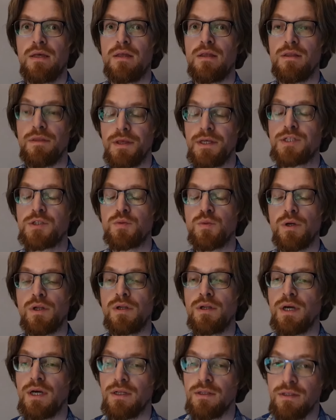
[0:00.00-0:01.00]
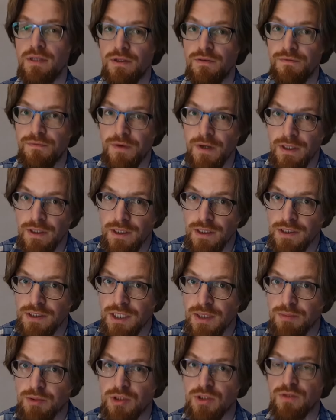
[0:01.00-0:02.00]
This one I did find
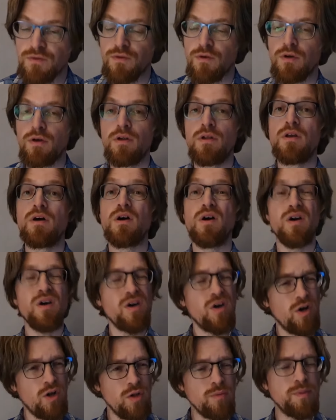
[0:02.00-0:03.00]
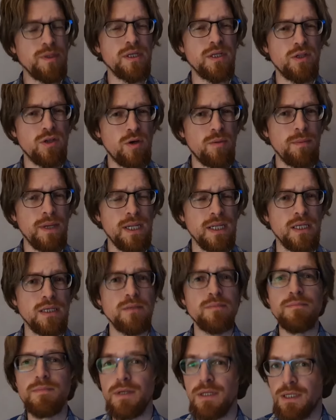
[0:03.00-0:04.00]
exceptions for, albeit not many,
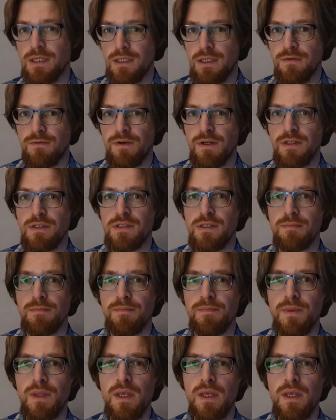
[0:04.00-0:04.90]
but I did find some.